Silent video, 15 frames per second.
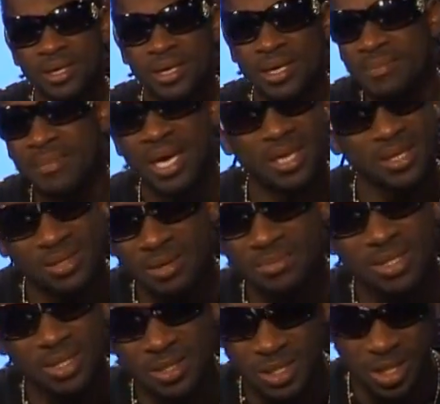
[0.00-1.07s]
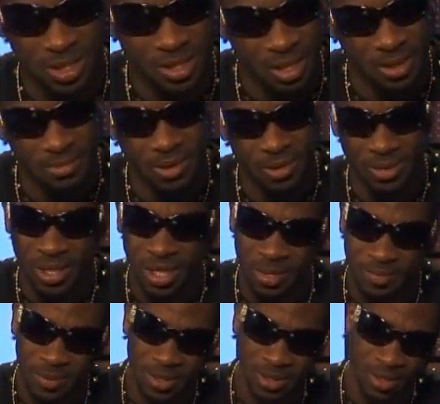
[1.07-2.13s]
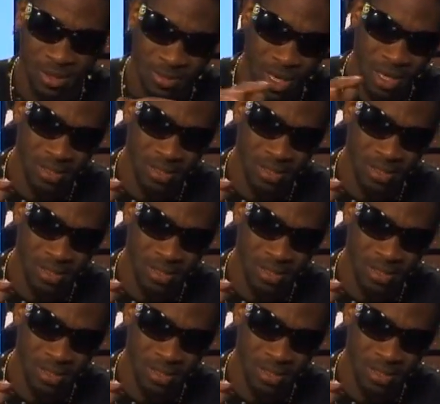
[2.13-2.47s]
He made some suggestion about keeping some